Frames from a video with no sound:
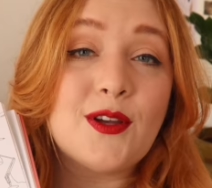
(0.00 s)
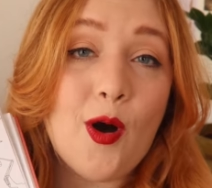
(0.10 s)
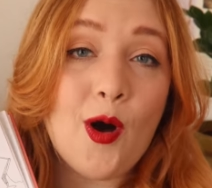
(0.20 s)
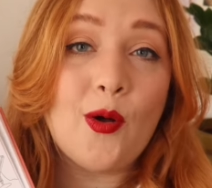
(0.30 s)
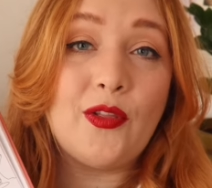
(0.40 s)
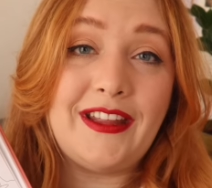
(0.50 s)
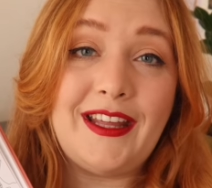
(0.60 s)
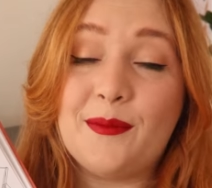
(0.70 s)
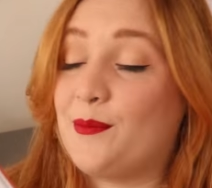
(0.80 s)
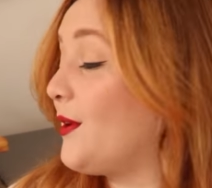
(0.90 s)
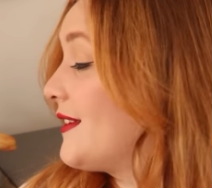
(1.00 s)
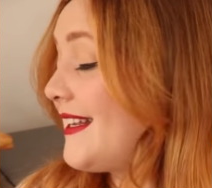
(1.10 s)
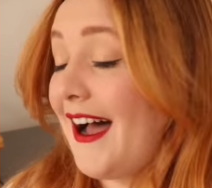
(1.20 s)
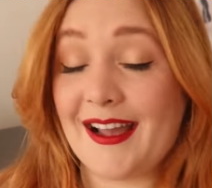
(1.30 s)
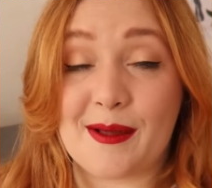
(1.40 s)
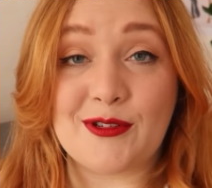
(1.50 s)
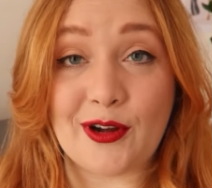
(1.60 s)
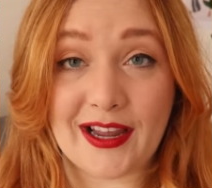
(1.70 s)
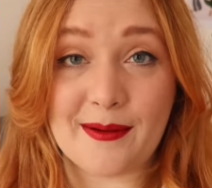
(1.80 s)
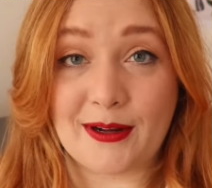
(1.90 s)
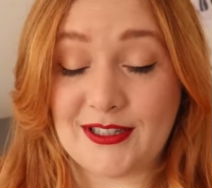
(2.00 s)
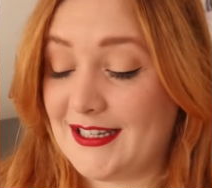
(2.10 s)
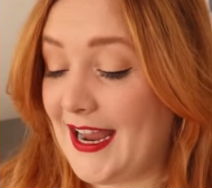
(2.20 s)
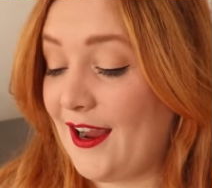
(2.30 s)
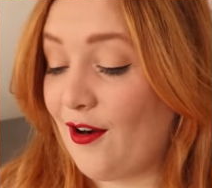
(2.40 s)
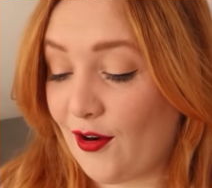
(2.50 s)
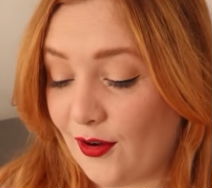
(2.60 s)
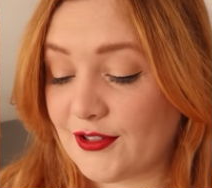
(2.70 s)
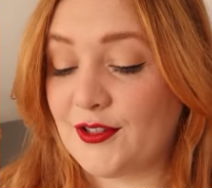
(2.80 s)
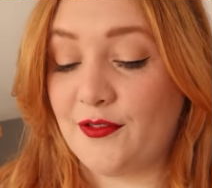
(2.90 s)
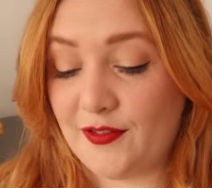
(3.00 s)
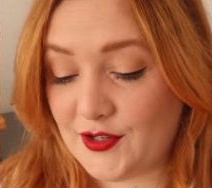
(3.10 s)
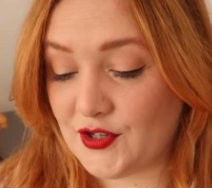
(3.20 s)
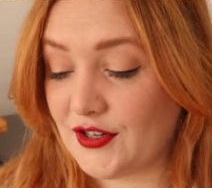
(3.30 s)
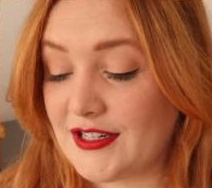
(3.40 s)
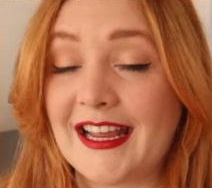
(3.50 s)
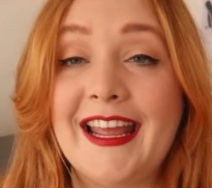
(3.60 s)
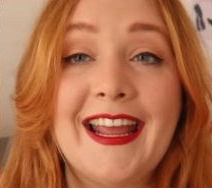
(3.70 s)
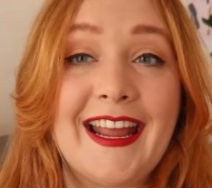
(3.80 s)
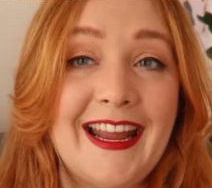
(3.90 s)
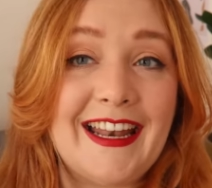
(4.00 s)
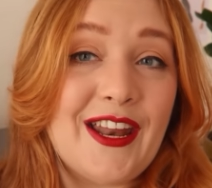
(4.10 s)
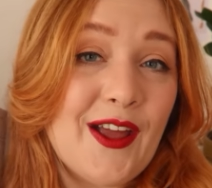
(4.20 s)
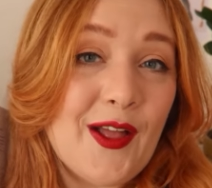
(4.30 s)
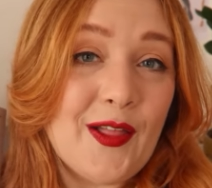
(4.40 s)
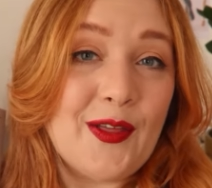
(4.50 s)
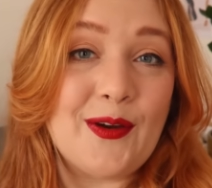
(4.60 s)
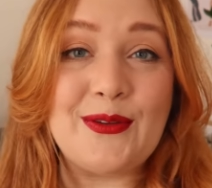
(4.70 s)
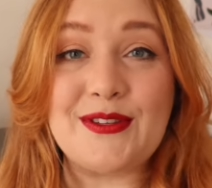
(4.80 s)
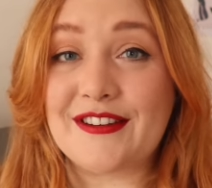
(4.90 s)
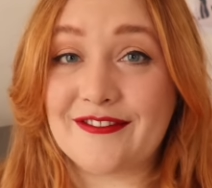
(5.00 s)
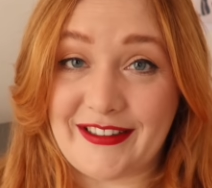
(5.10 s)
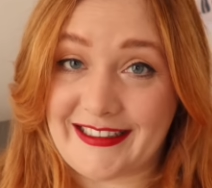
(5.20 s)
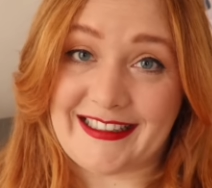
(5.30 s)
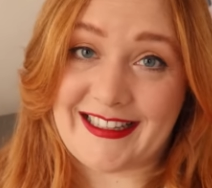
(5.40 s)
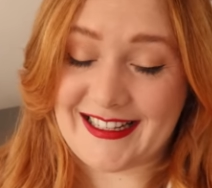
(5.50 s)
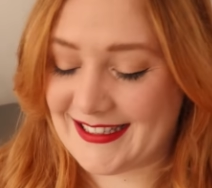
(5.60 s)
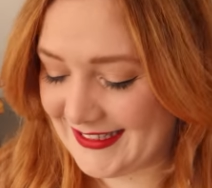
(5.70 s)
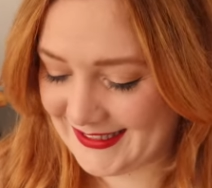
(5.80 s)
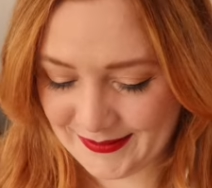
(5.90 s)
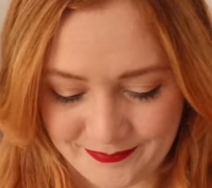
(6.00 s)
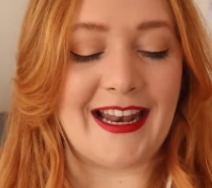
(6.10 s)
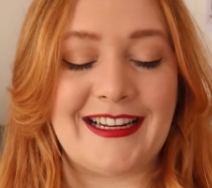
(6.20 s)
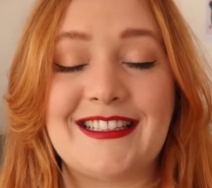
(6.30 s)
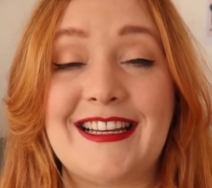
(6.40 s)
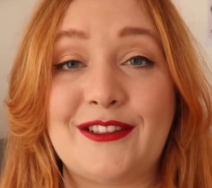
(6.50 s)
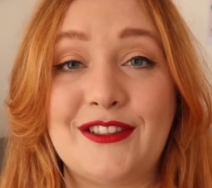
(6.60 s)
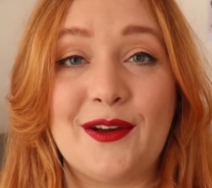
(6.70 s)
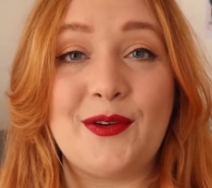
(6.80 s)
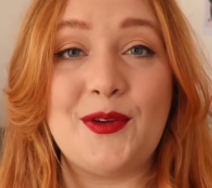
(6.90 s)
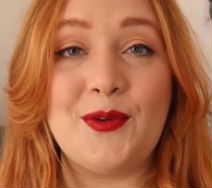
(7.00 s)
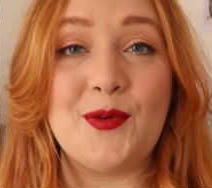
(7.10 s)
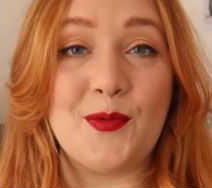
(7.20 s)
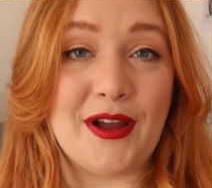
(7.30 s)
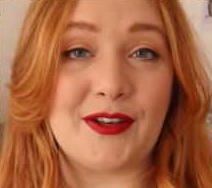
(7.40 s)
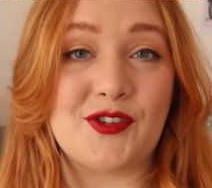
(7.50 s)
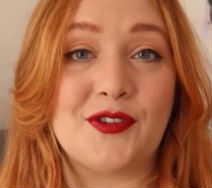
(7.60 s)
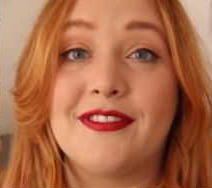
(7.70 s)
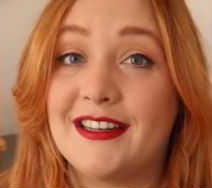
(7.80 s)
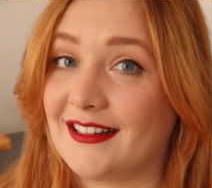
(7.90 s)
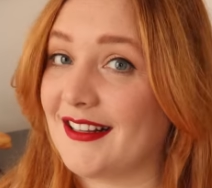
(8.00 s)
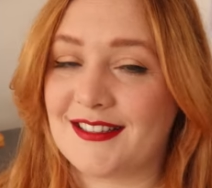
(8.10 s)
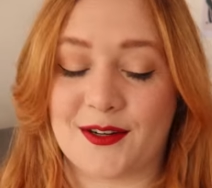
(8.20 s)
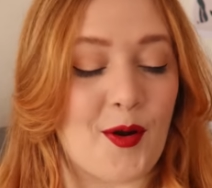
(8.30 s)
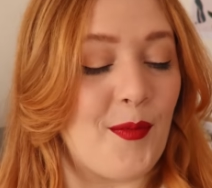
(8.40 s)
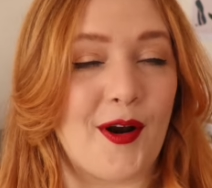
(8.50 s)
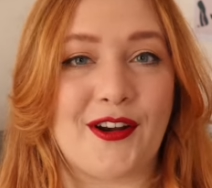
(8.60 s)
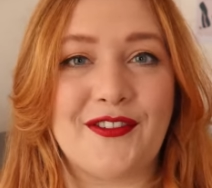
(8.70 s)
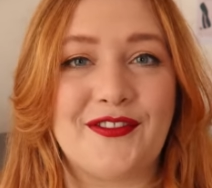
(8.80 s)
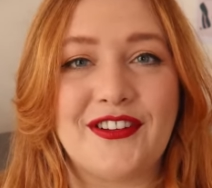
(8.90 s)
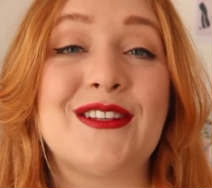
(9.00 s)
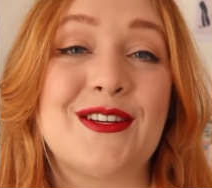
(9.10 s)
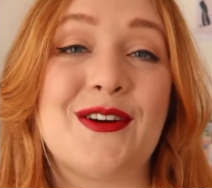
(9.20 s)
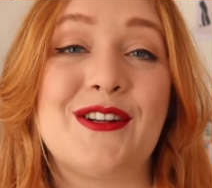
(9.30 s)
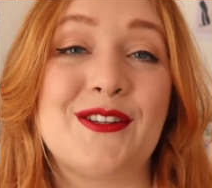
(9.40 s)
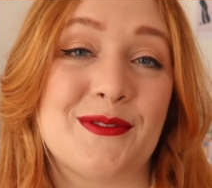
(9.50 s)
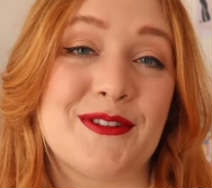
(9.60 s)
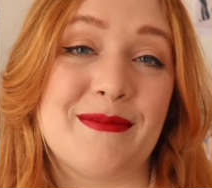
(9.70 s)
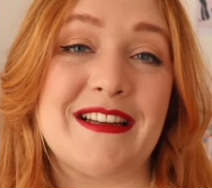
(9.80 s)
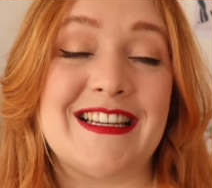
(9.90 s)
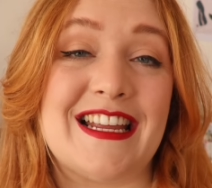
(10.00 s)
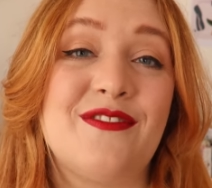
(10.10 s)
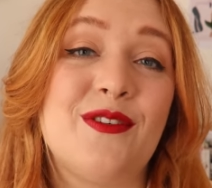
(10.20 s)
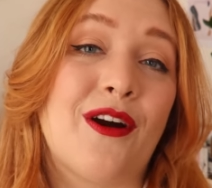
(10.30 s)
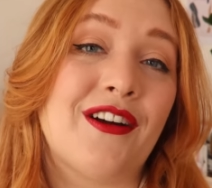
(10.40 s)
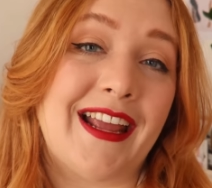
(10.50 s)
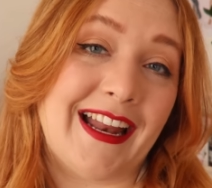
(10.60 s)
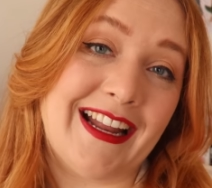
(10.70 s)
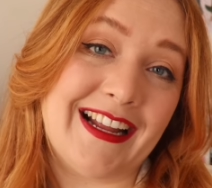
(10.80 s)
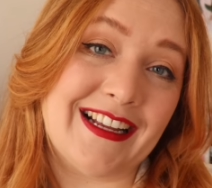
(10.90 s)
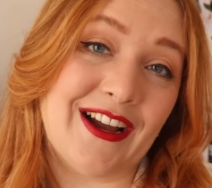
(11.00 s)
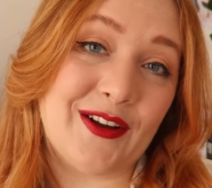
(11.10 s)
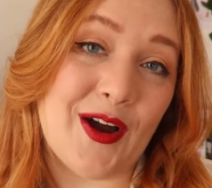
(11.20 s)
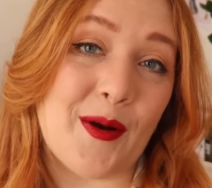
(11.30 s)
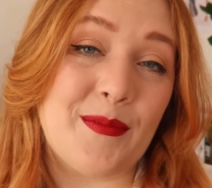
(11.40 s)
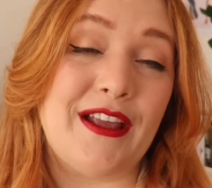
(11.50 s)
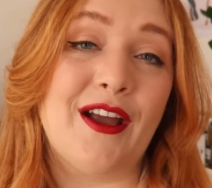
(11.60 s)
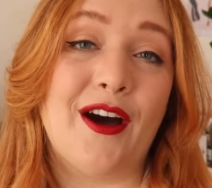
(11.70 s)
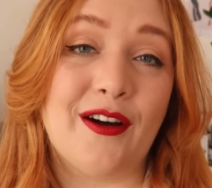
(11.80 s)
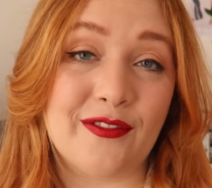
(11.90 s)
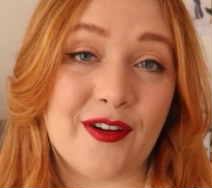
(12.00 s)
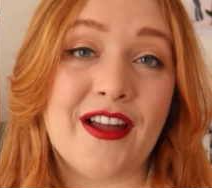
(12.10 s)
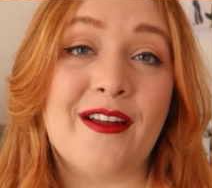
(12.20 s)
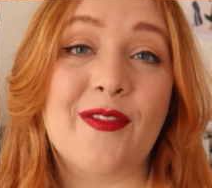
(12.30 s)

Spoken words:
So all the books I am talking about today are also featured in those reading lists. And actually, I'll tell you which reading list they're all part of. Also, I just want to mention, if you are getting a copy of